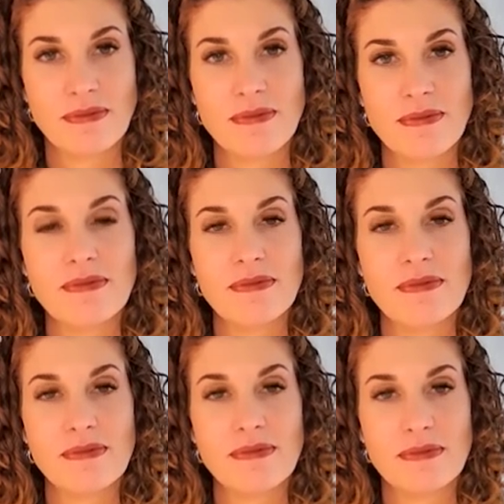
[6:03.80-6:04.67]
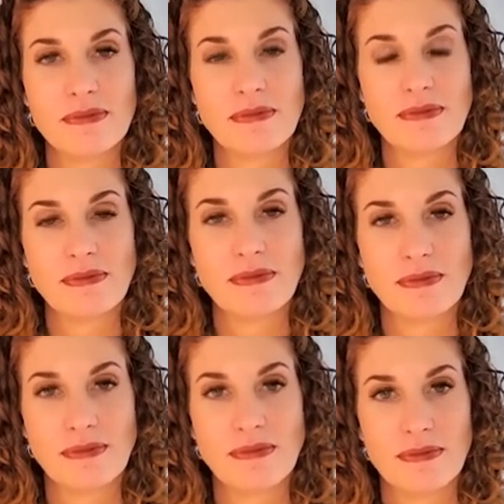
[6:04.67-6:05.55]

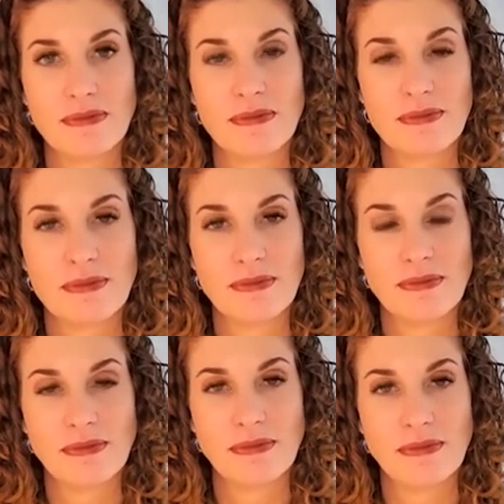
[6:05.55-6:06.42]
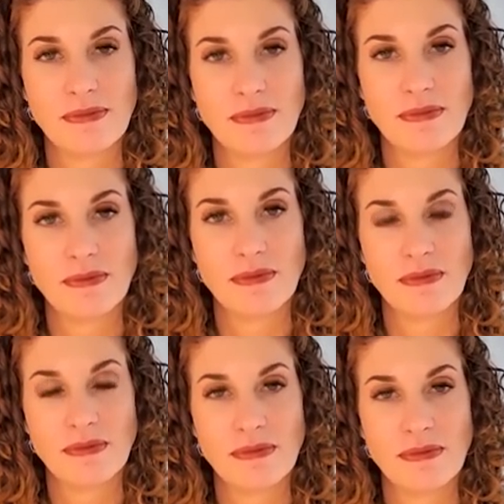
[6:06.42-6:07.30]

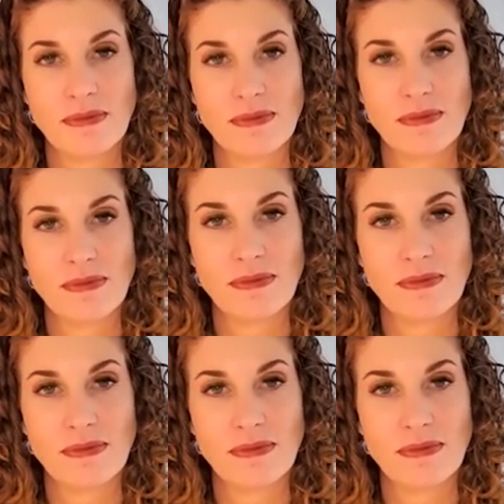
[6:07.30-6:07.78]
This person isn't speaking.